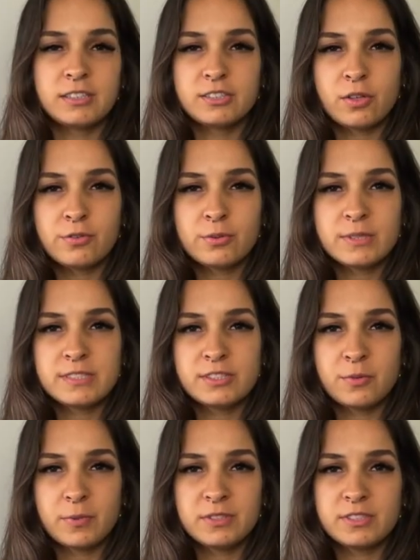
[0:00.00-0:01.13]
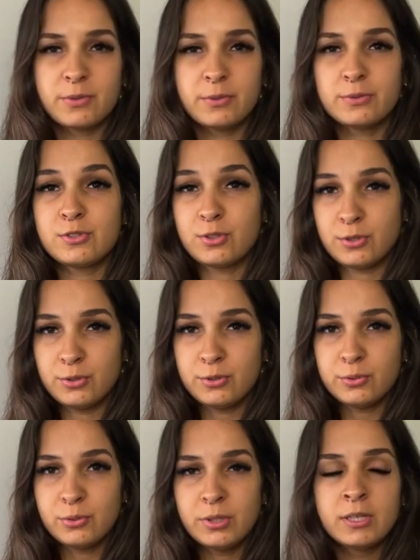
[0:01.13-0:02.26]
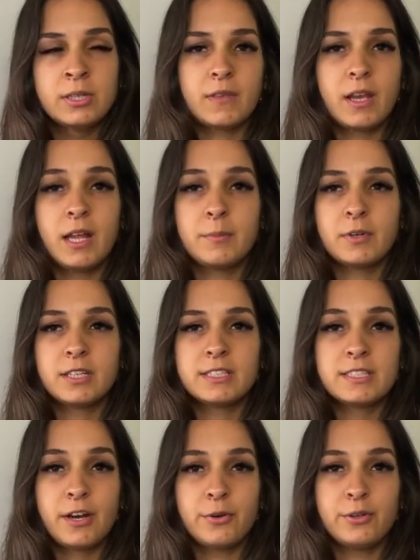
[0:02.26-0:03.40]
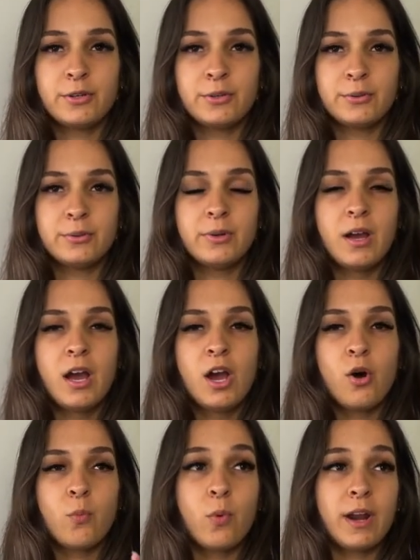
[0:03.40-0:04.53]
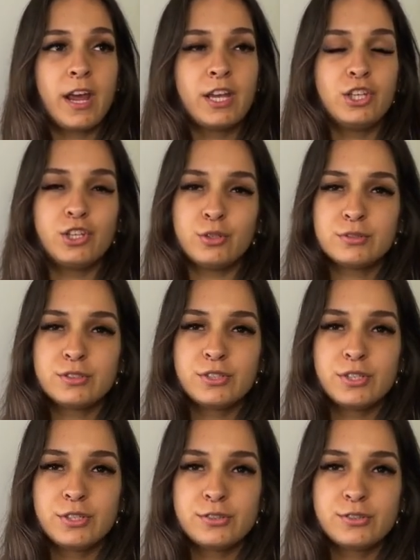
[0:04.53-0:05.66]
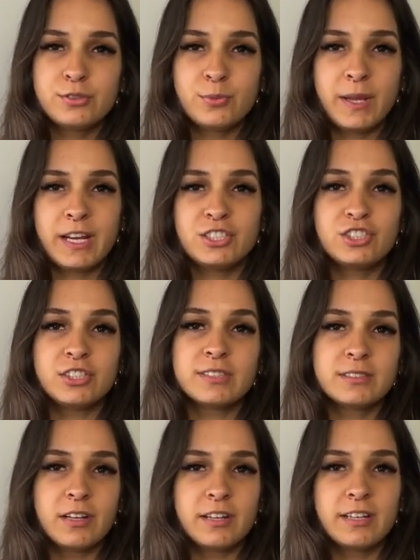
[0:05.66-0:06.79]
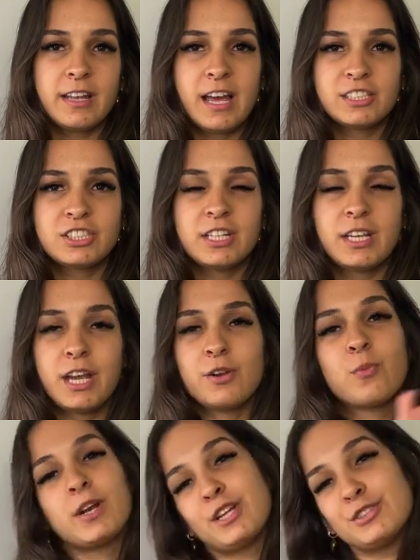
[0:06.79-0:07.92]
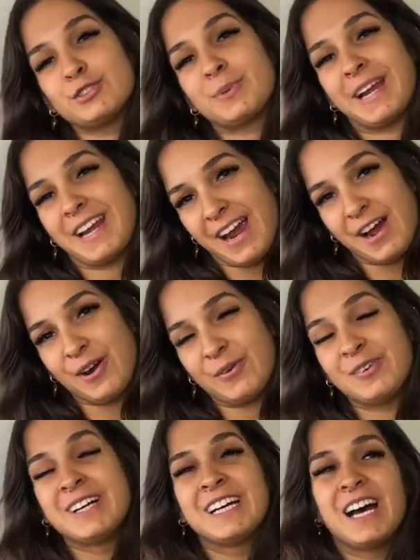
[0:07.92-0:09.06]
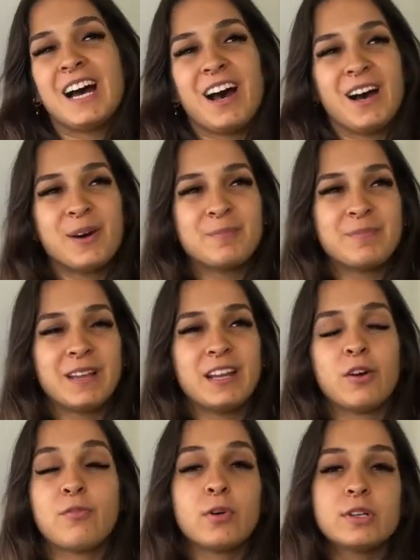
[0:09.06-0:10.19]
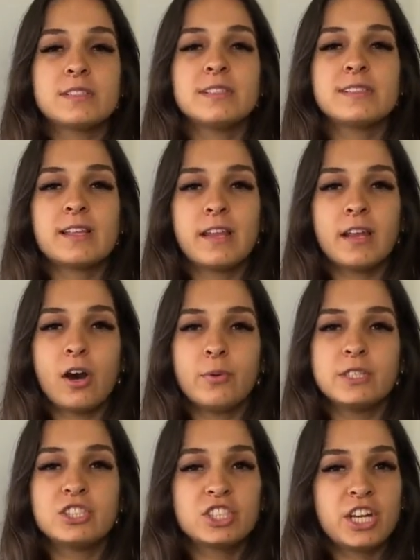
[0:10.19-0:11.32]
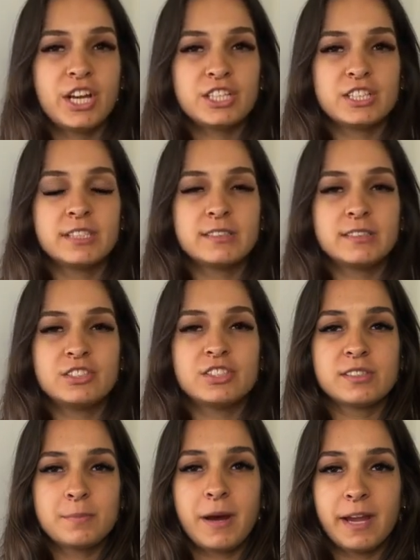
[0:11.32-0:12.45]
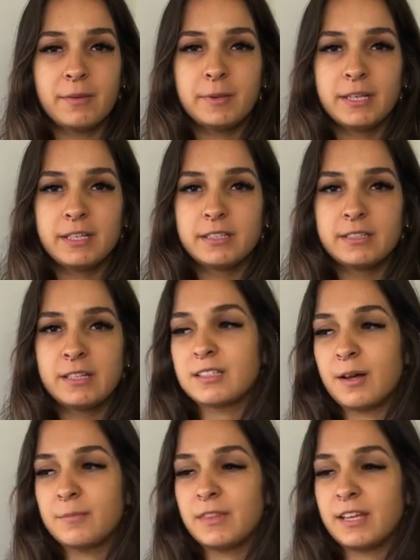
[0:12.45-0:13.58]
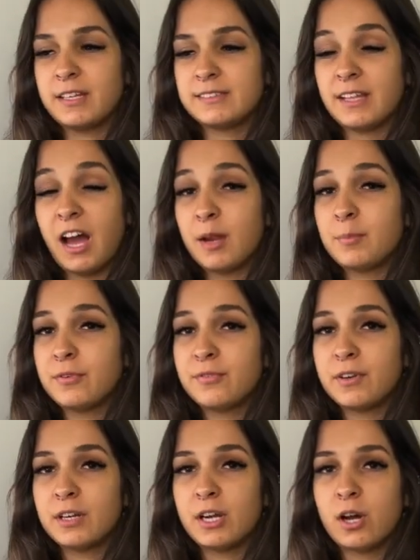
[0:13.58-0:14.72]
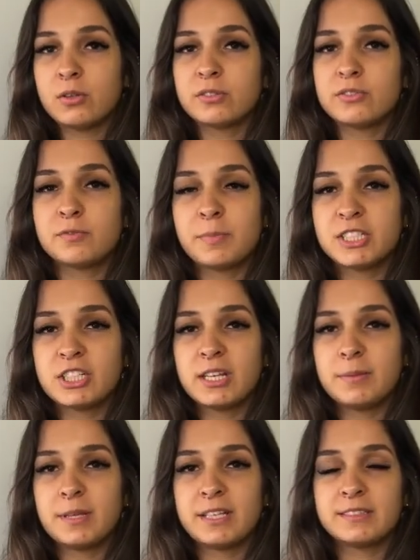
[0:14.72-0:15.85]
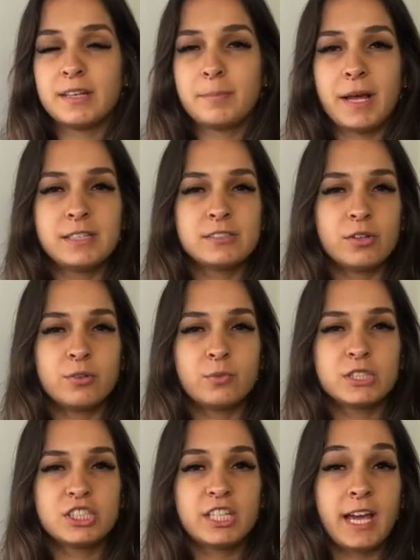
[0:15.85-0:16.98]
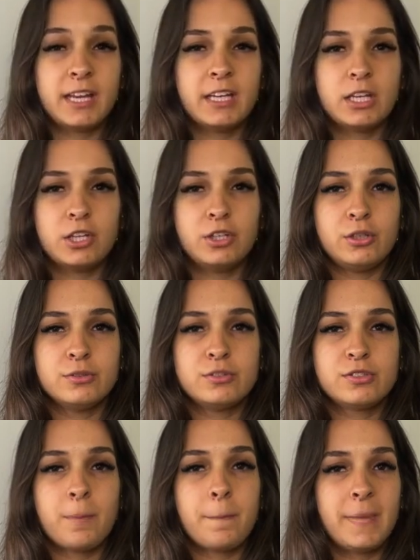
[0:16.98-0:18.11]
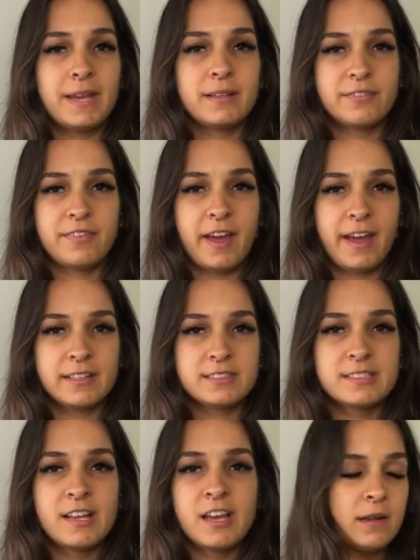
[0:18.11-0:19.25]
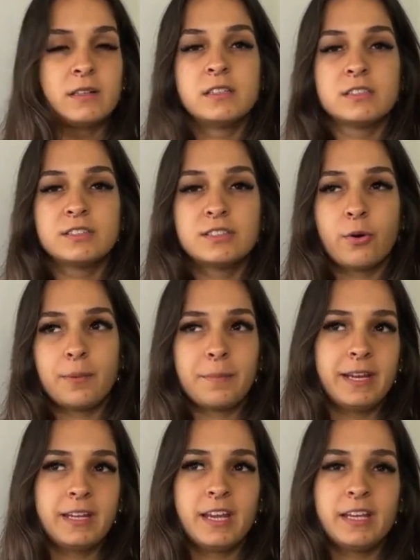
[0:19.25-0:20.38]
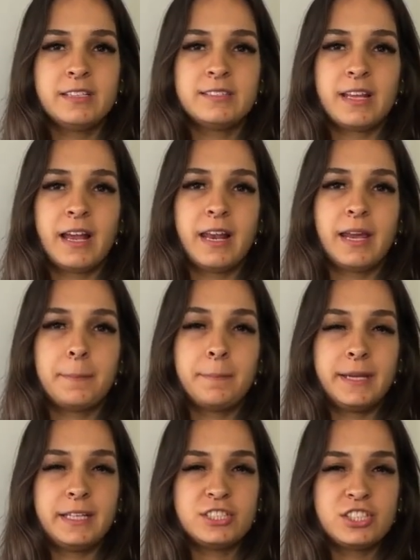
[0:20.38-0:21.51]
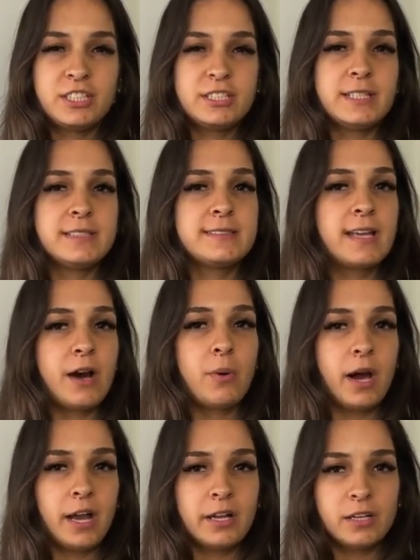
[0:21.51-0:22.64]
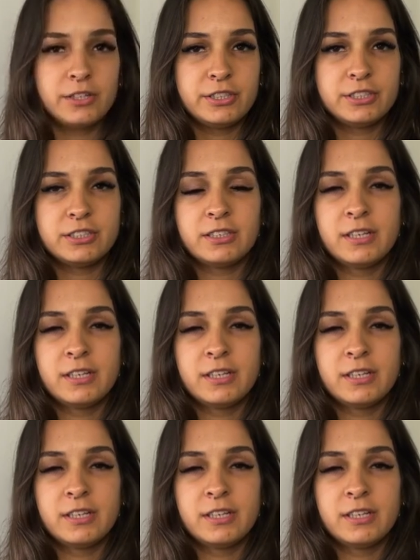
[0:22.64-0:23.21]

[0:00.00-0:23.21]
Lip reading: there's also a 0.02, and I'm gonna tell you what I used to use when I just started lashing and what I use right now. And of course, this can always change, and this is just my opinion. Some things I prefer, also especially because it depends on which technique you use to make the fans. So in my case, I like pinching. That's how I learned.